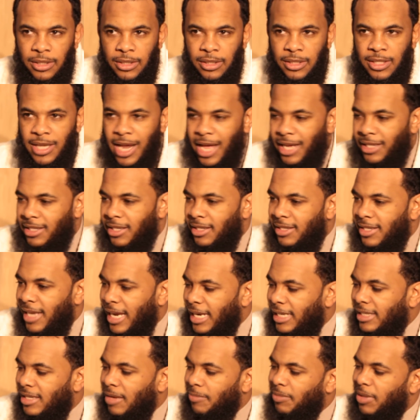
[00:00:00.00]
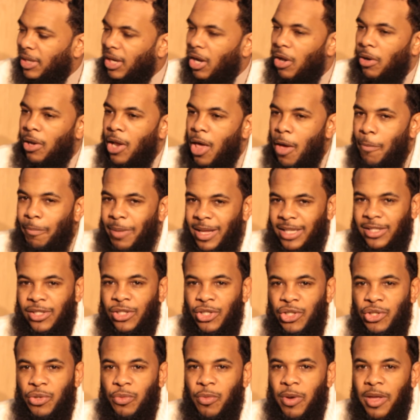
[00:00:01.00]
Not to take something Allah
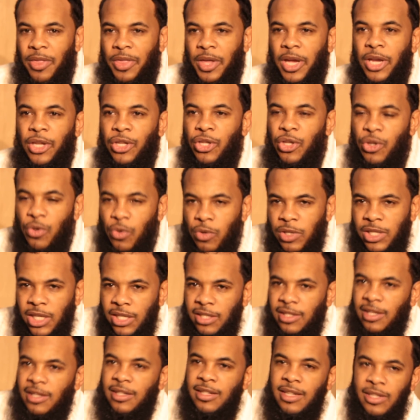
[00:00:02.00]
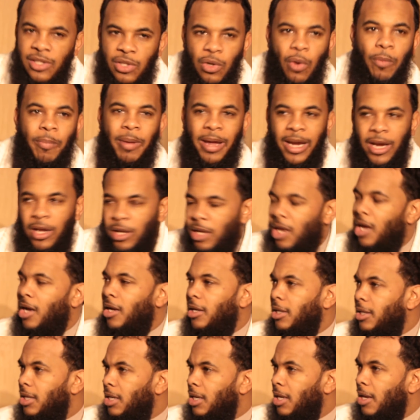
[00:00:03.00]
blesses you with and use it to disobey Allah.
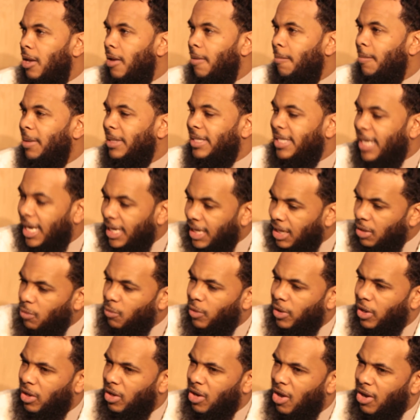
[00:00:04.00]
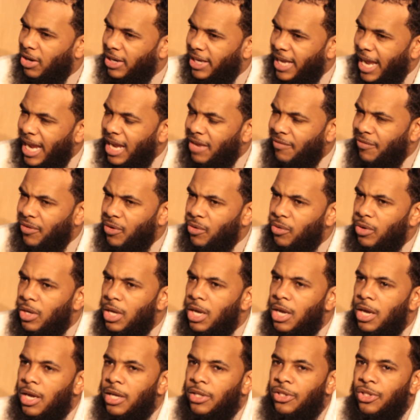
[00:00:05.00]
But taking what Allah gave you
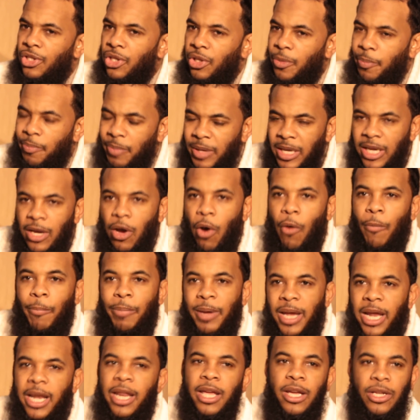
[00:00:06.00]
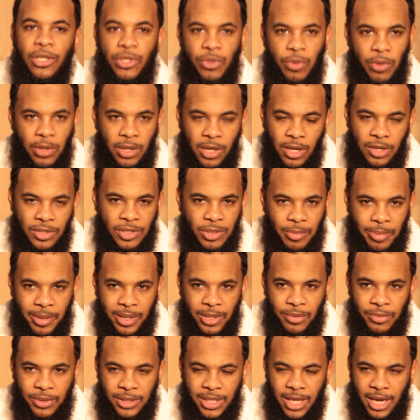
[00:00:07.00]
to be obedient to Allah
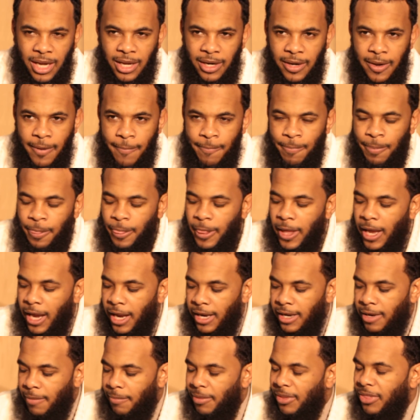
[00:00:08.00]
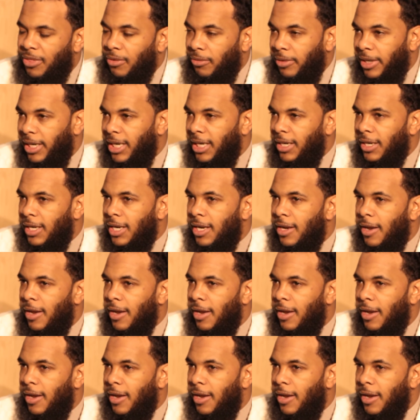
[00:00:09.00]
subhanahu wa ta'ala. And number three,